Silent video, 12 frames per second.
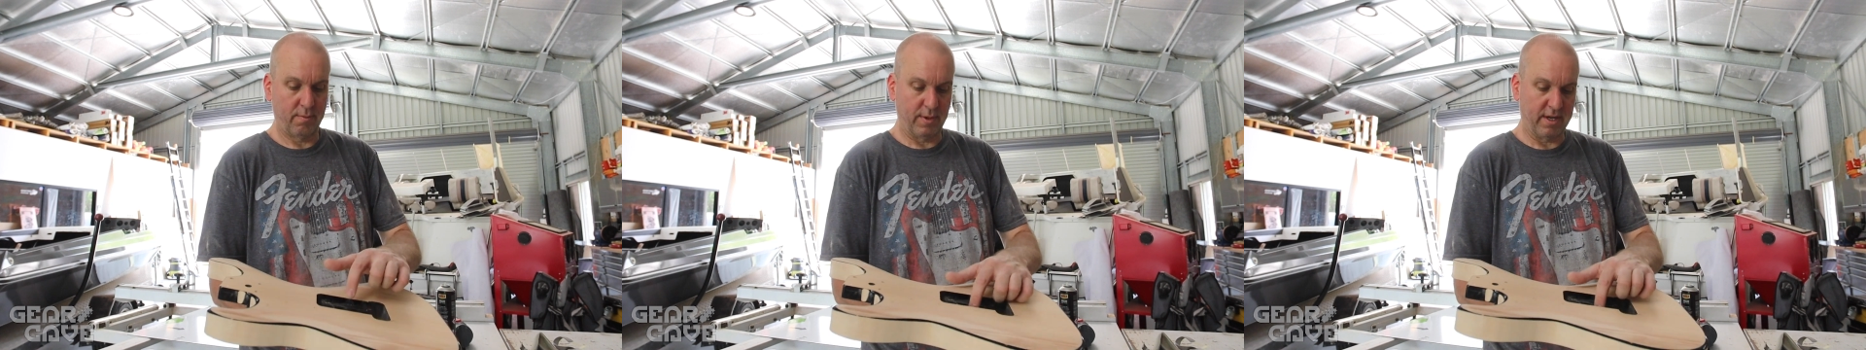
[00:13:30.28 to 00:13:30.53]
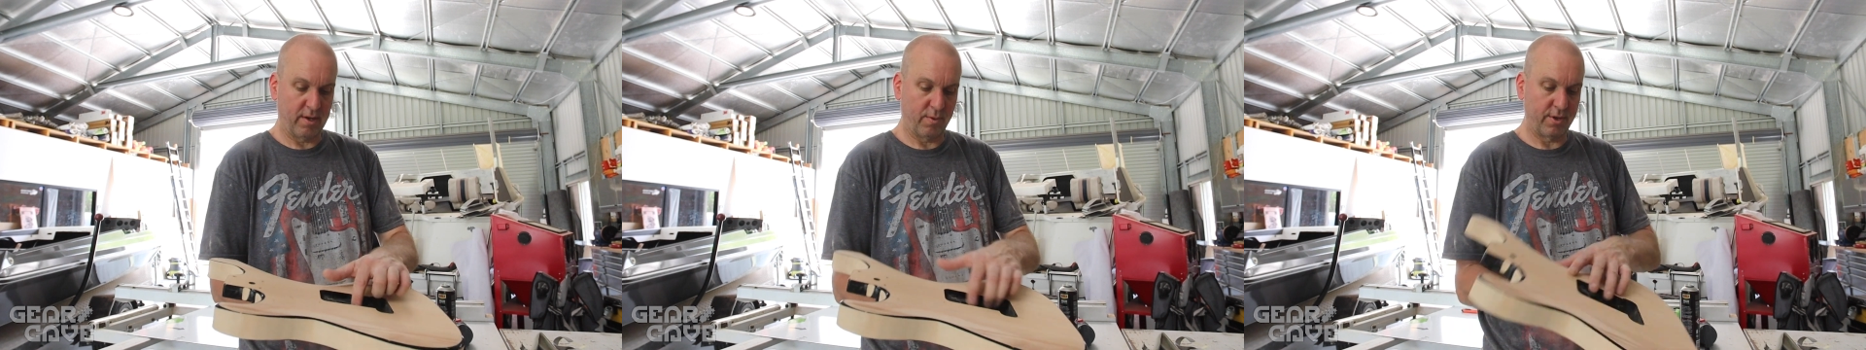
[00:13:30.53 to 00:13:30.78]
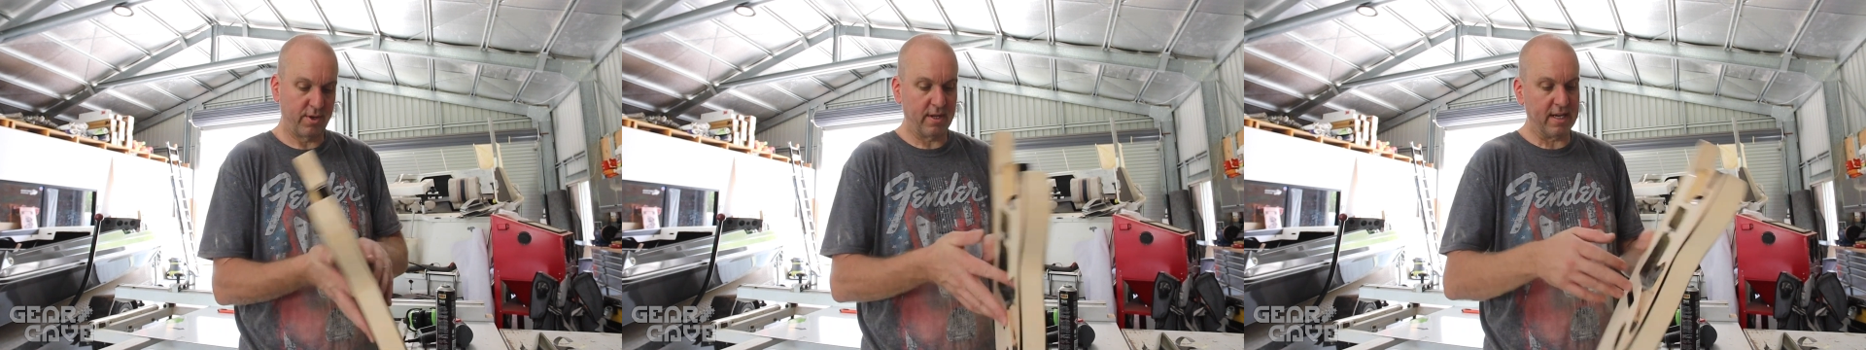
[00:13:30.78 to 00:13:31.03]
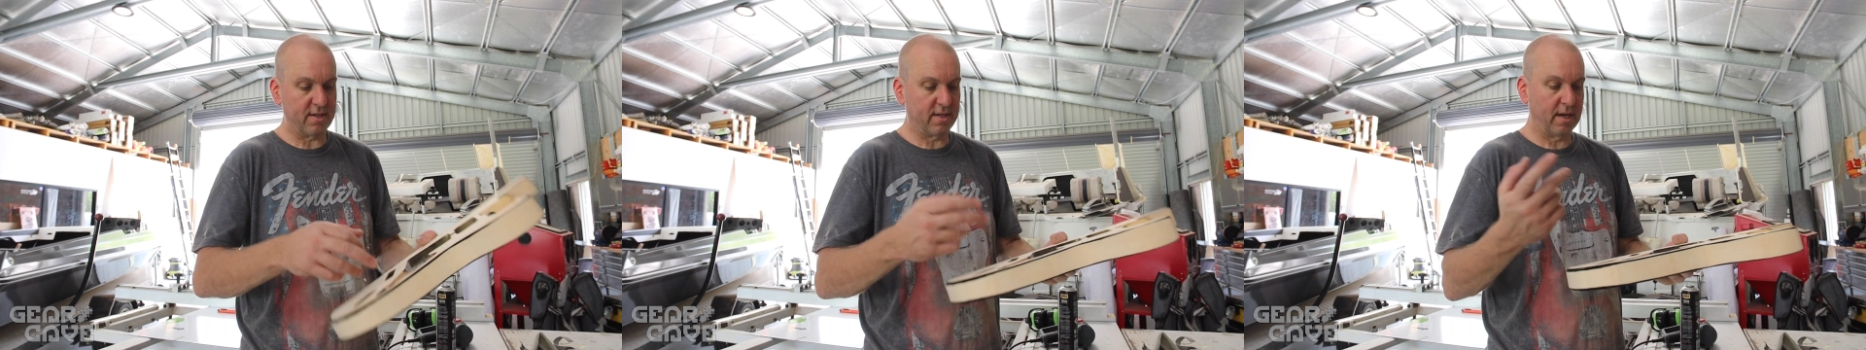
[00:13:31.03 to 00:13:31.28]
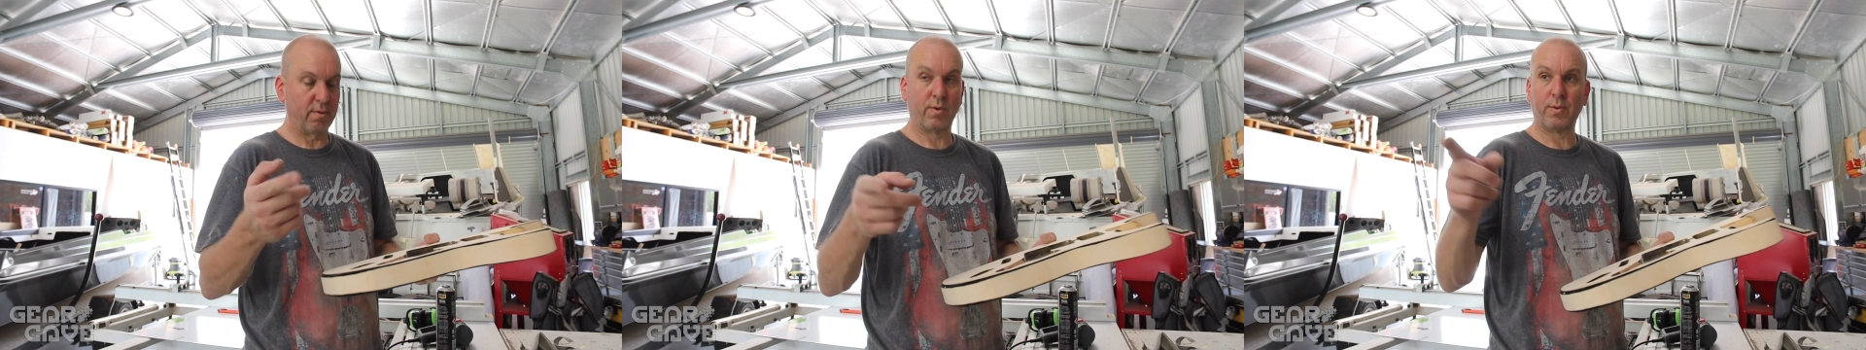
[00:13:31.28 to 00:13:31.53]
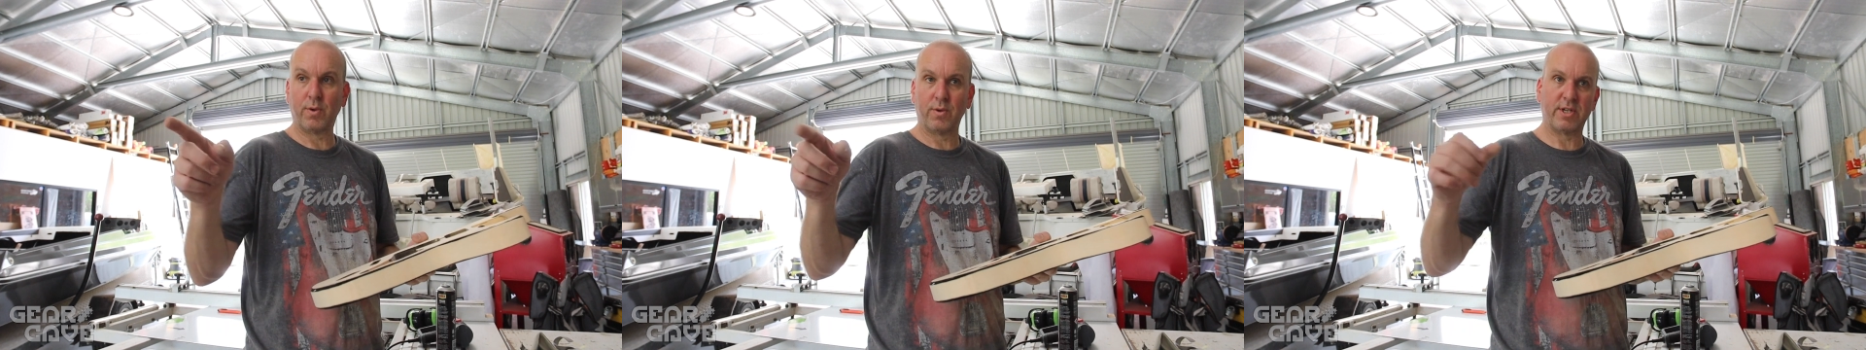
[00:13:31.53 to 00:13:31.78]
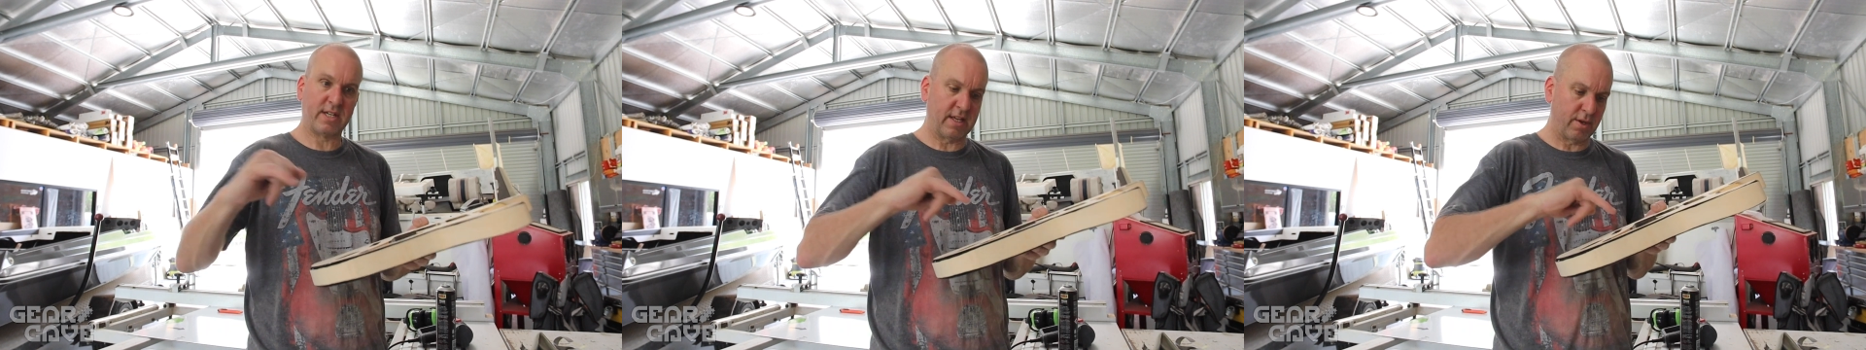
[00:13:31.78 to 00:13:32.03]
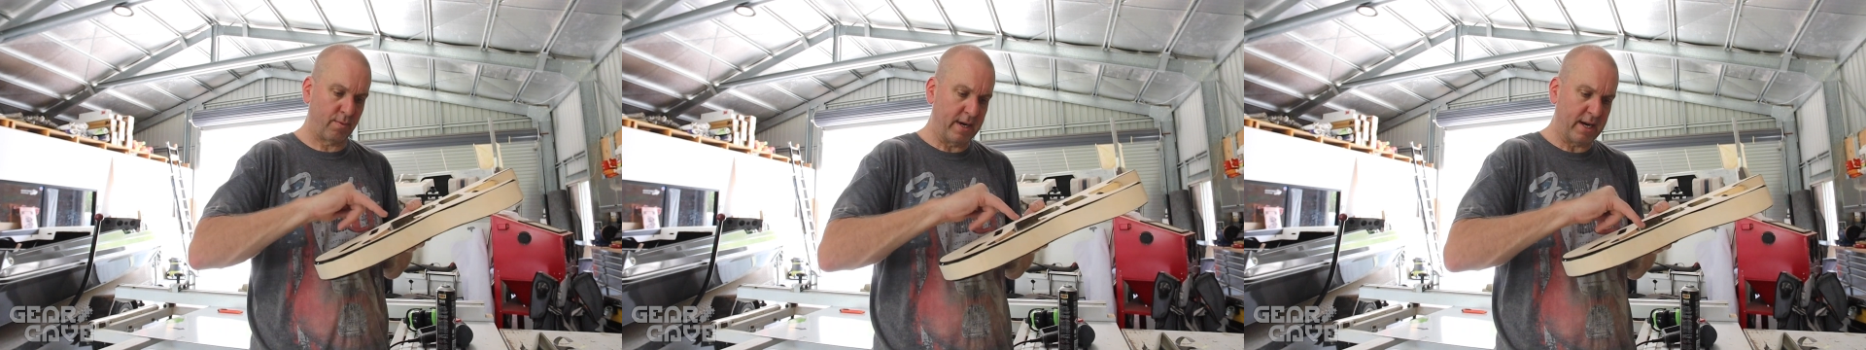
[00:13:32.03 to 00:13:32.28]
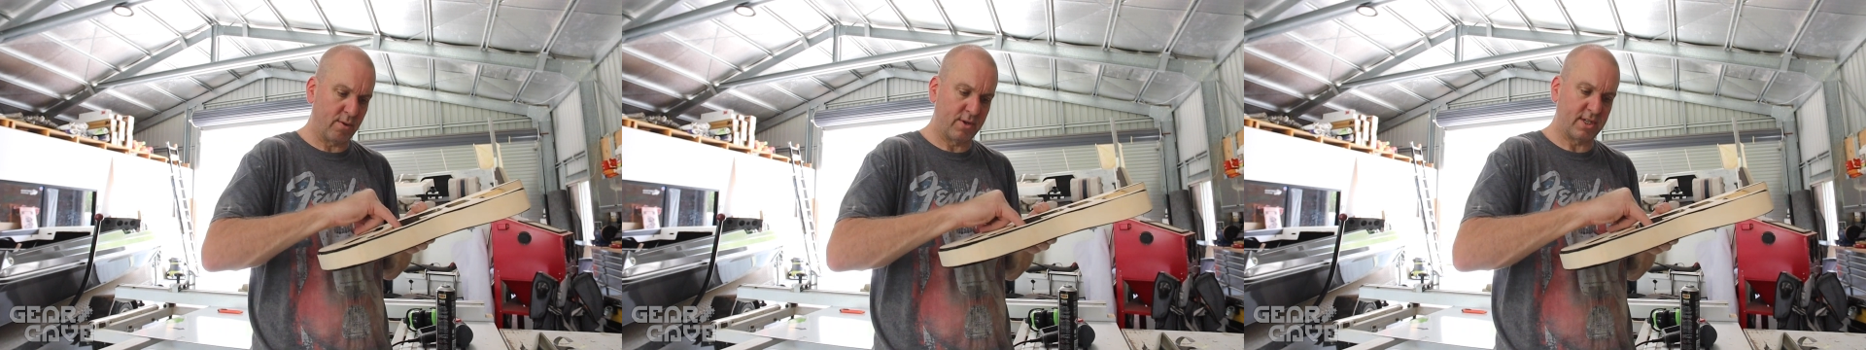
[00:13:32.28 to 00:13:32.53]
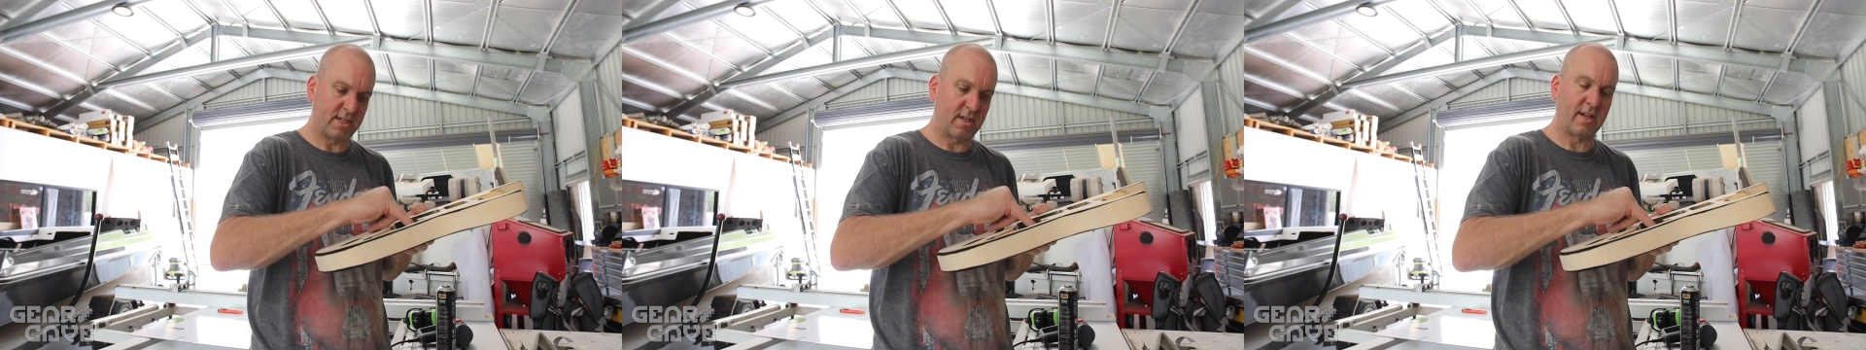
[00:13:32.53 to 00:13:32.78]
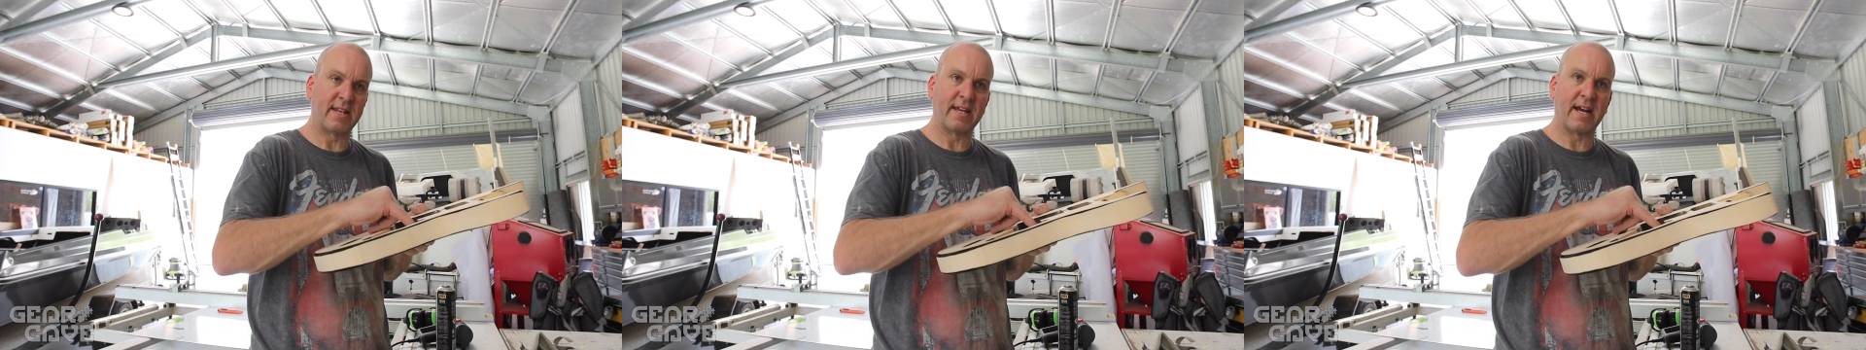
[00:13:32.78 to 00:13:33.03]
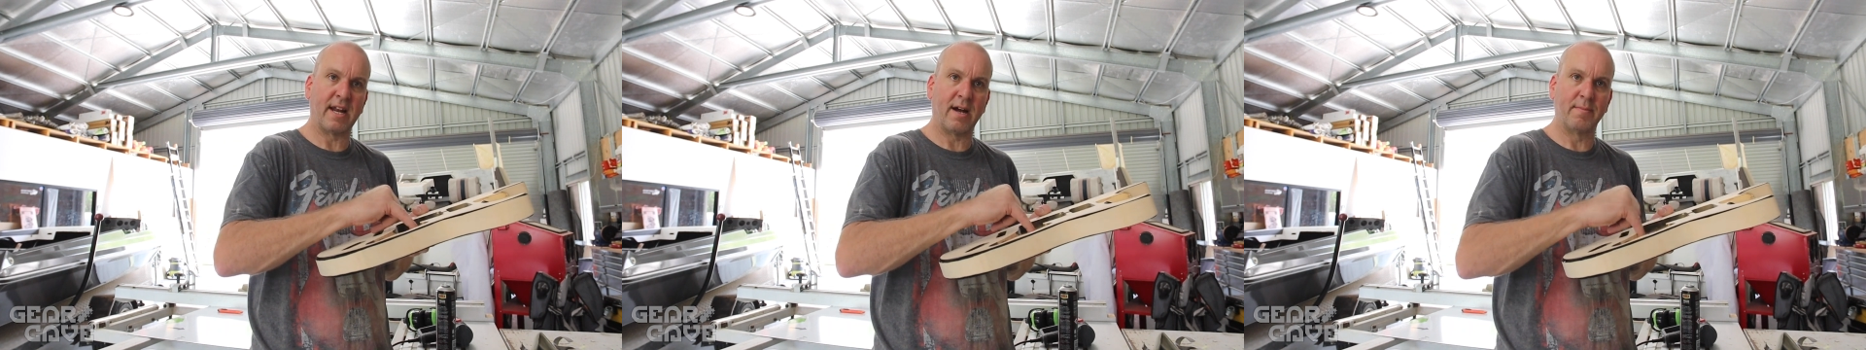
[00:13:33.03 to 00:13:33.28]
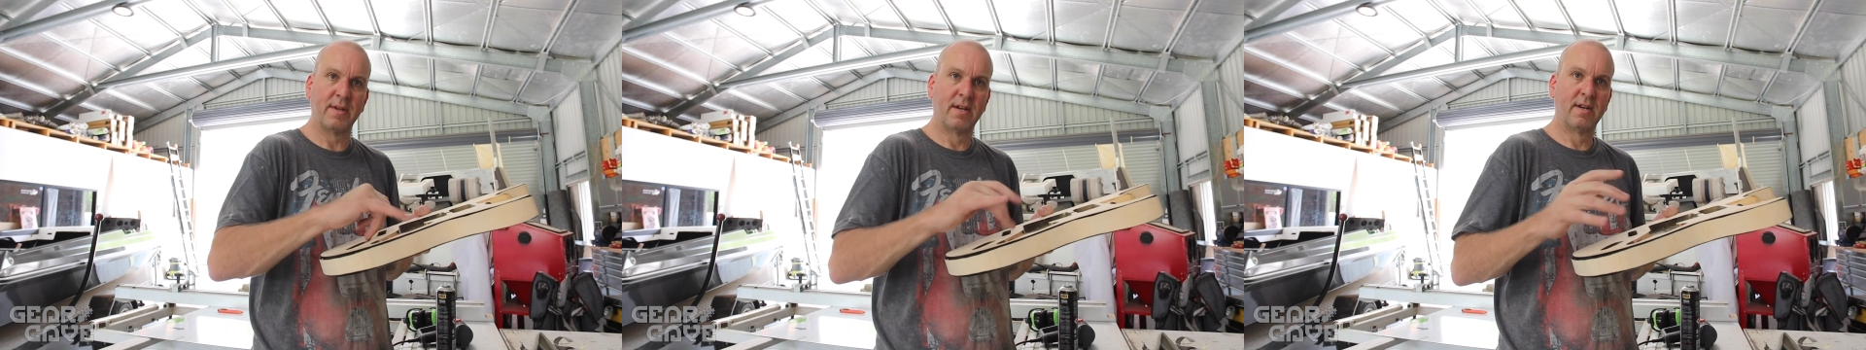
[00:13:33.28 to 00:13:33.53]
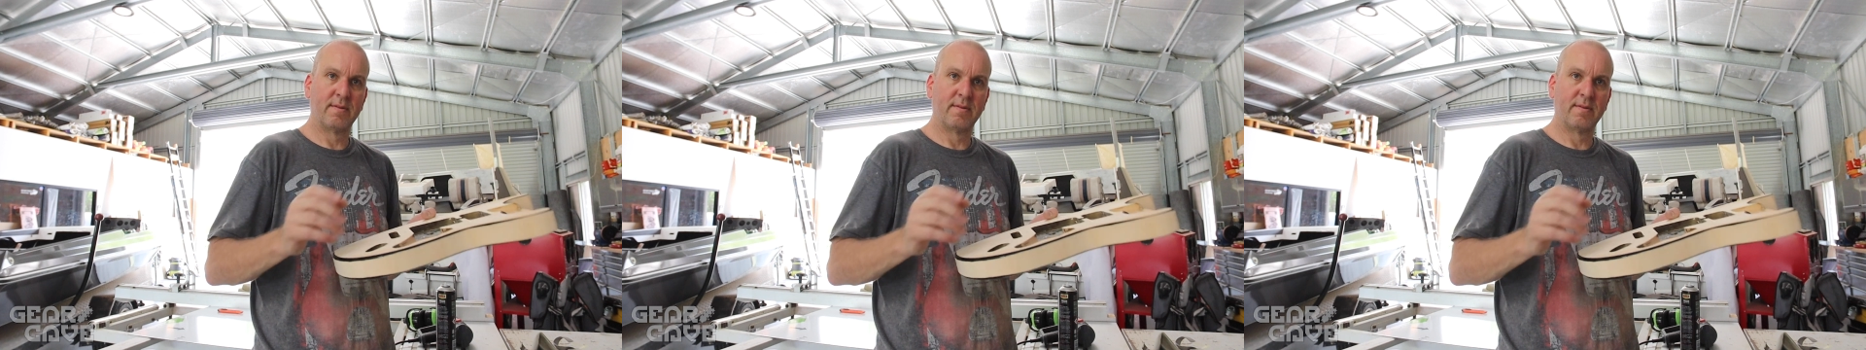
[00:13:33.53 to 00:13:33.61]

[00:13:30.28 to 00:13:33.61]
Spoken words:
And we don't want to do that. So we will just get the router and just clean that up